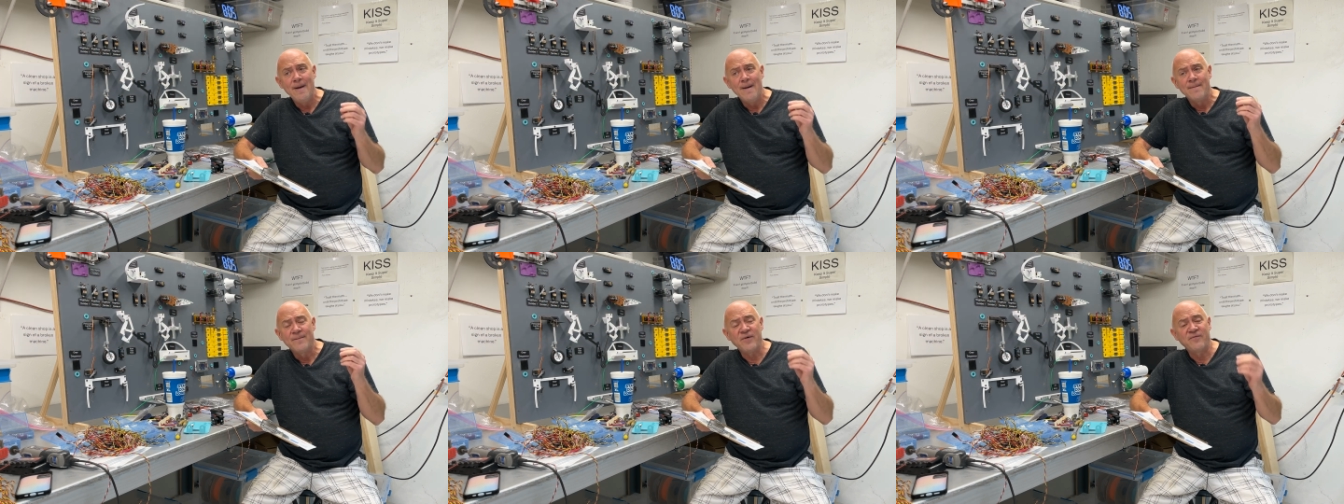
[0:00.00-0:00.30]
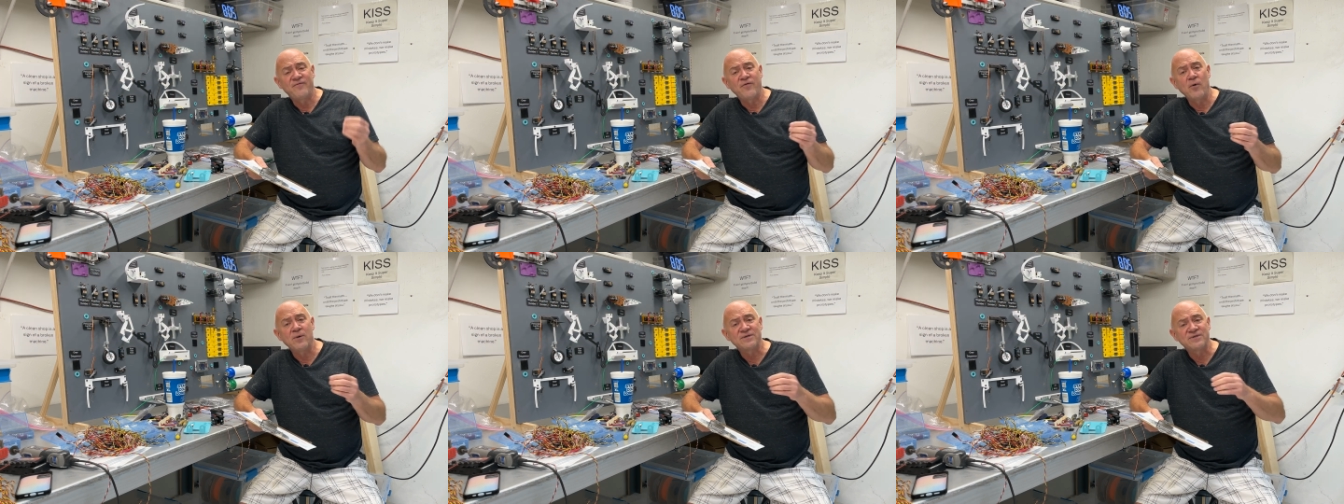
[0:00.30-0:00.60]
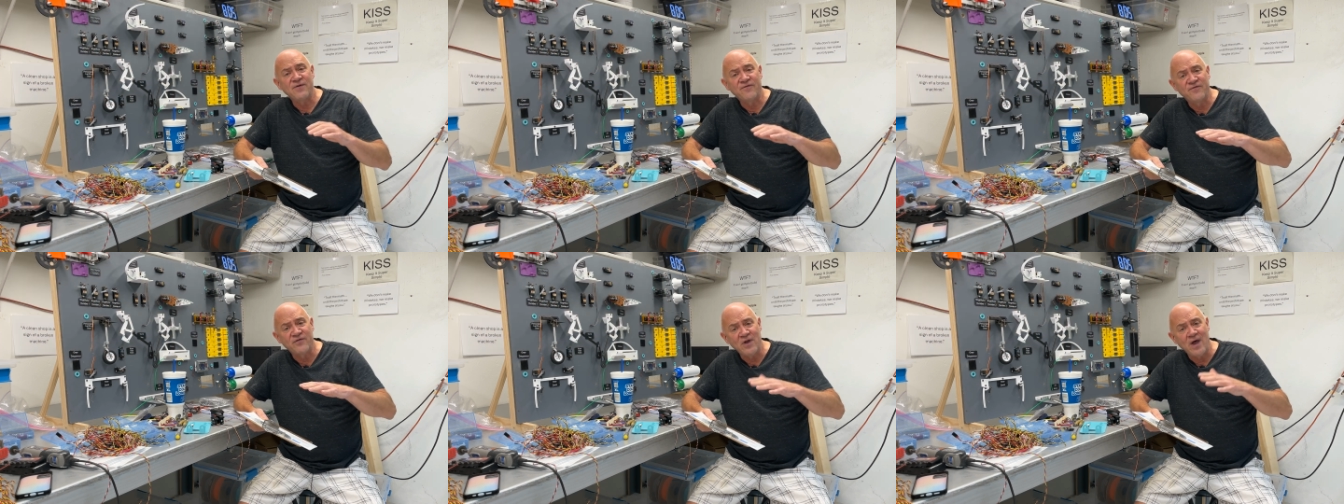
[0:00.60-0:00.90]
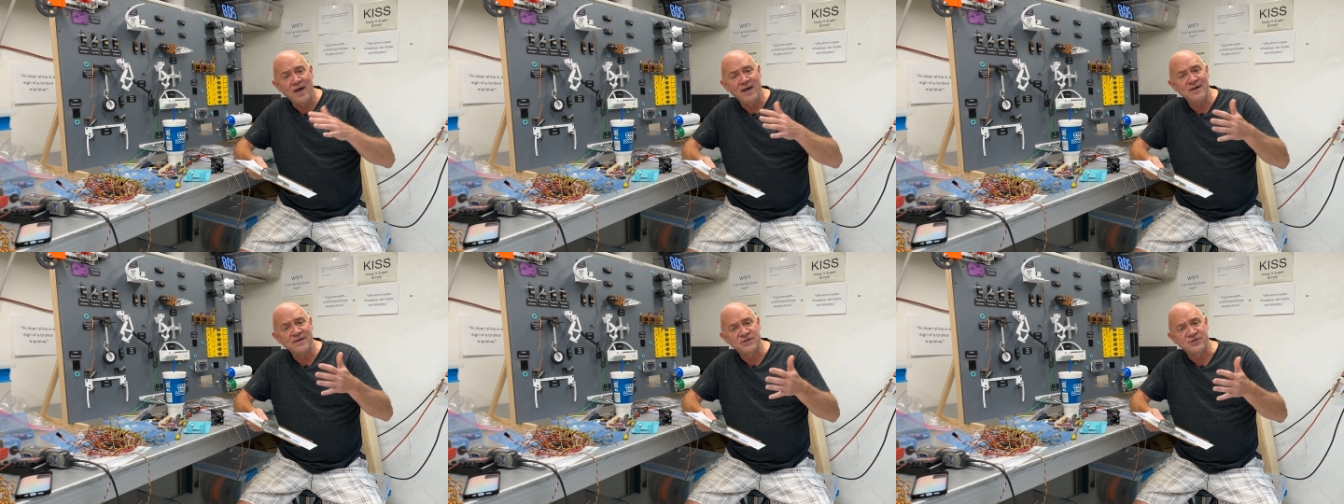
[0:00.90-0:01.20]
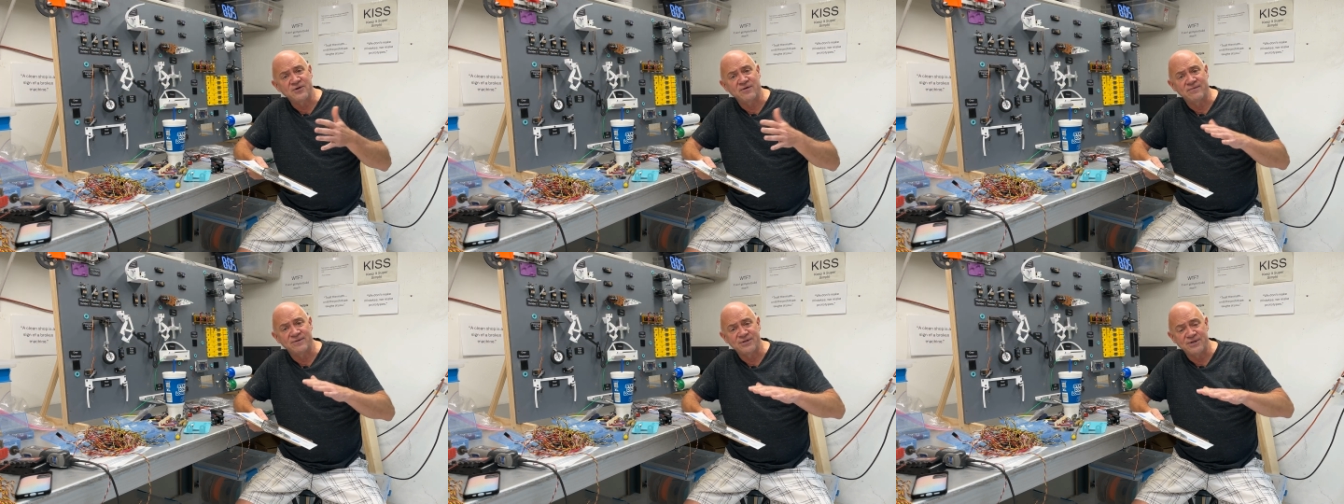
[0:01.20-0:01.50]
But folks, the flying
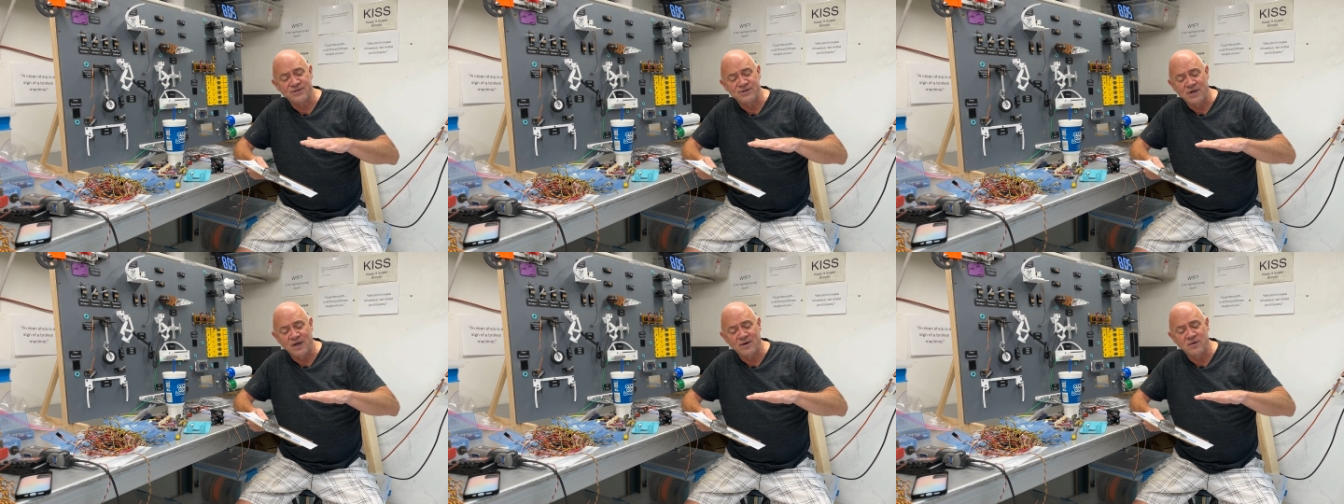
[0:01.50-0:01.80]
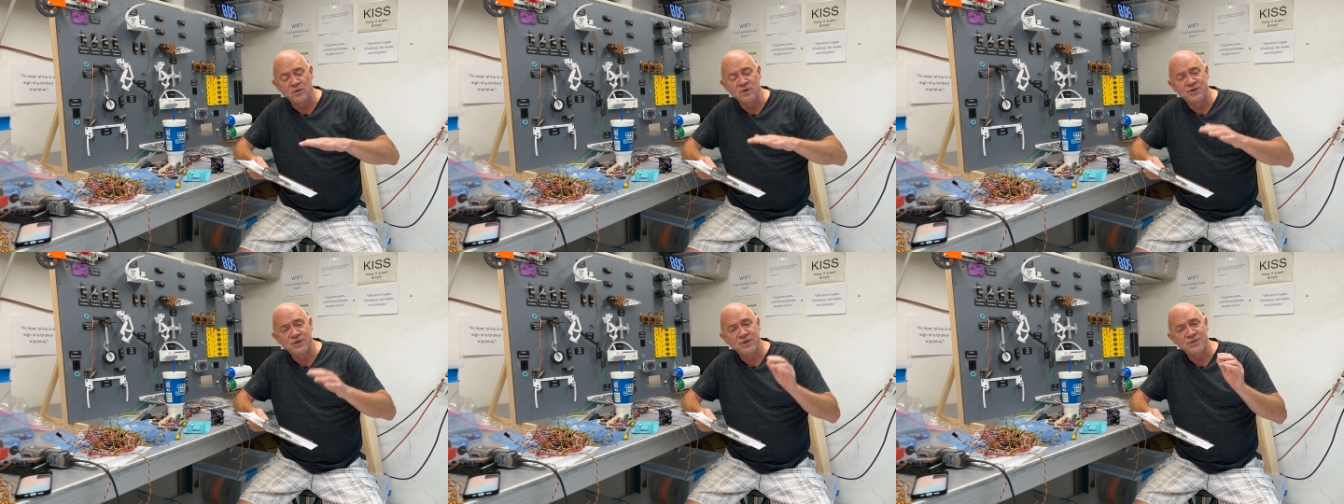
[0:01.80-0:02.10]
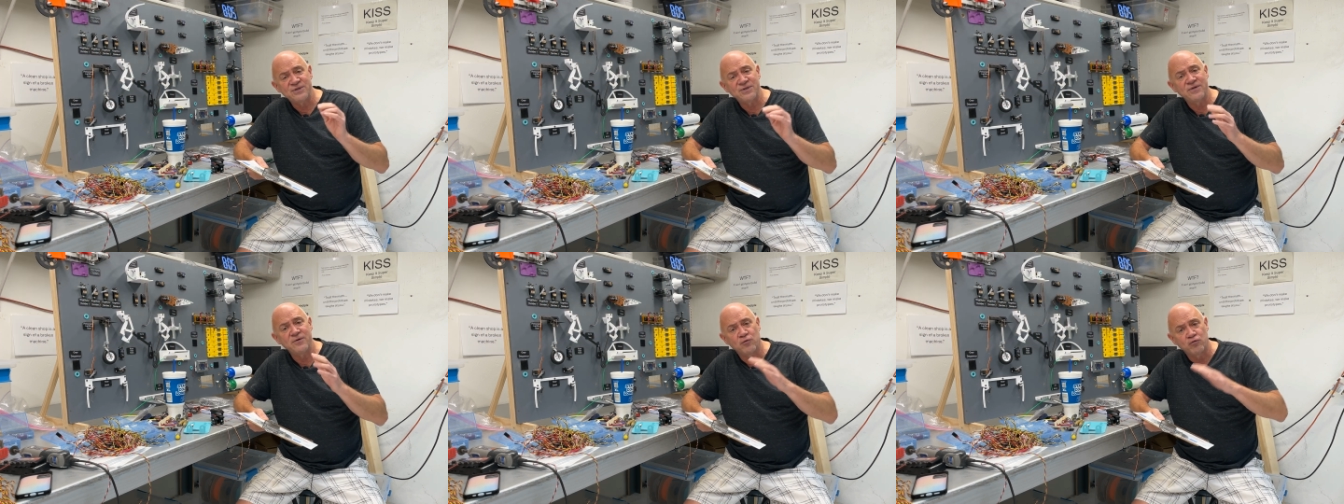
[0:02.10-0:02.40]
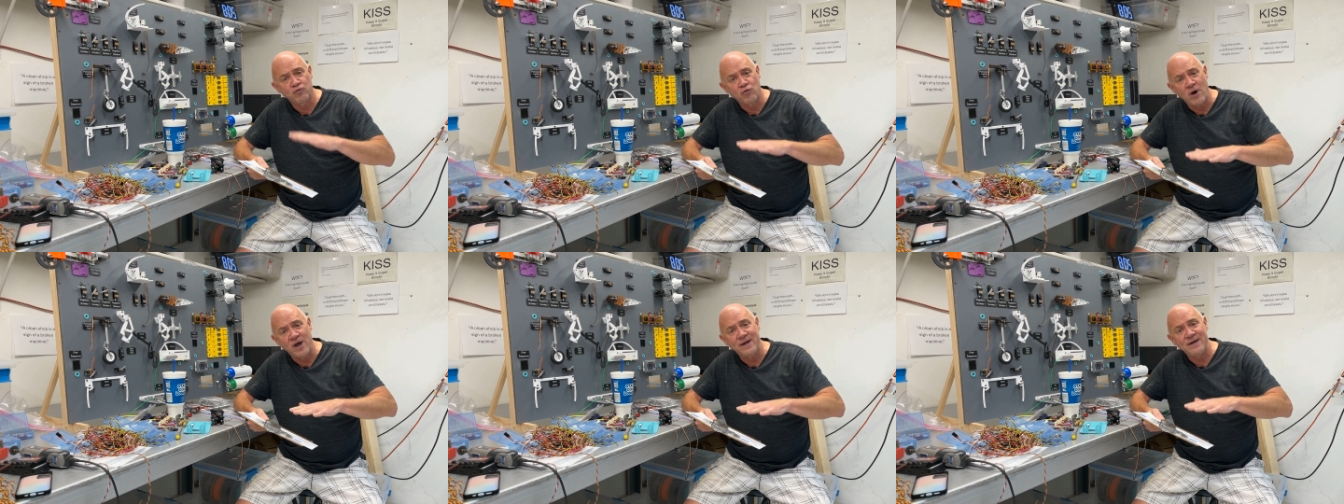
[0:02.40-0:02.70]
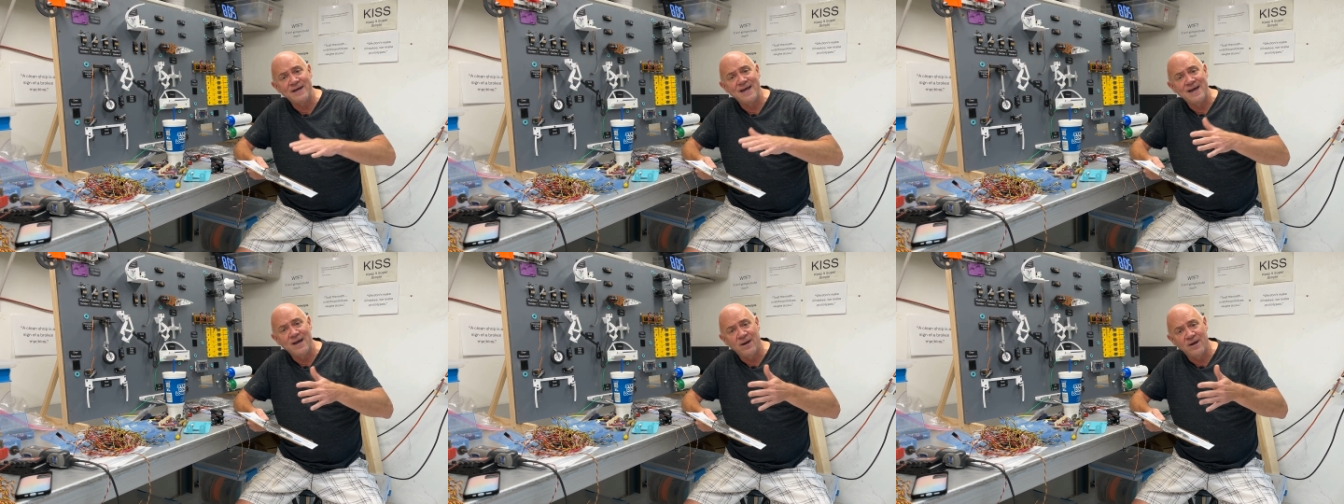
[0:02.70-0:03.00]
surfaces, like just the
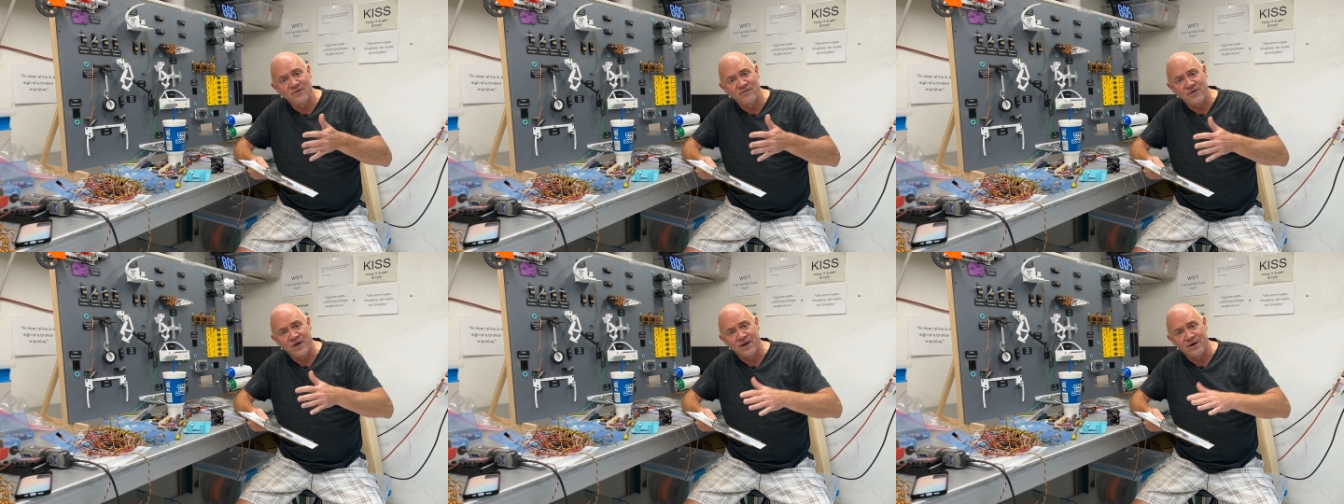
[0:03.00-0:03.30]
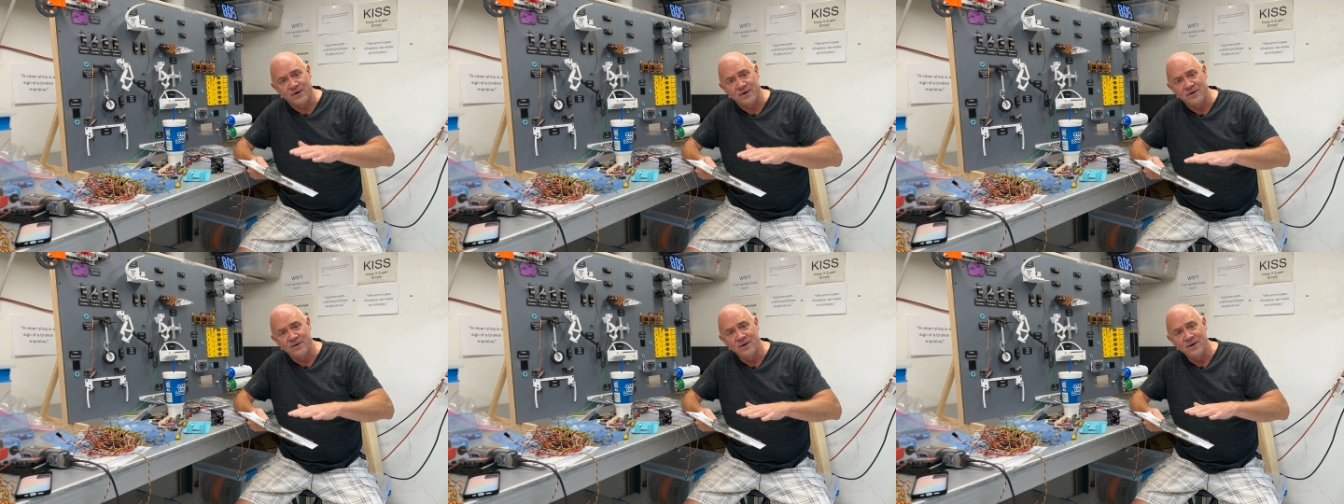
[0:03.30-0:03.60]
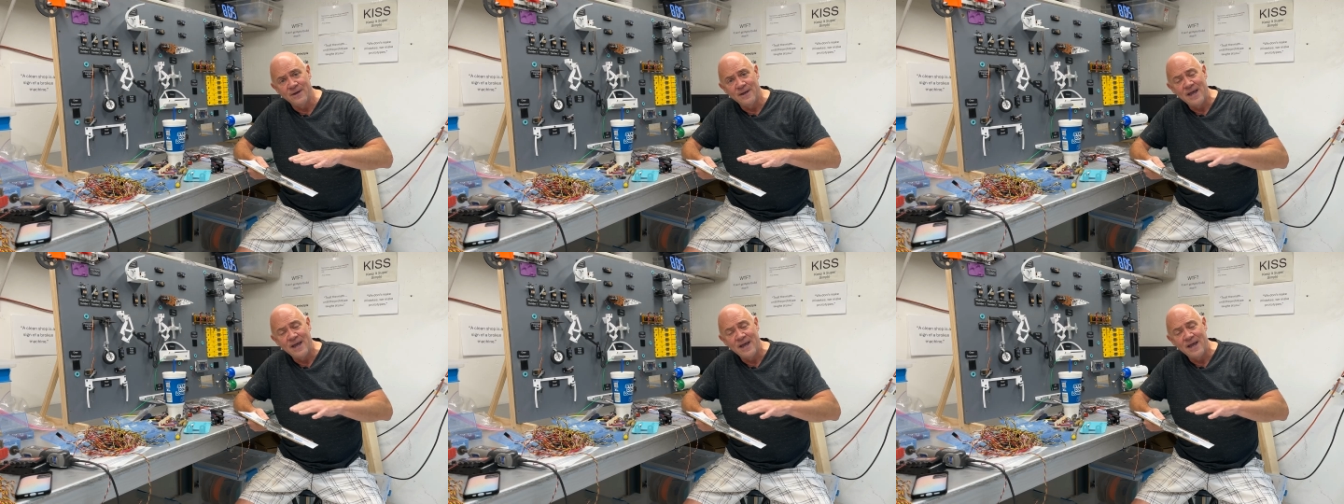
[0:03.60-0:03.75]
right elevator,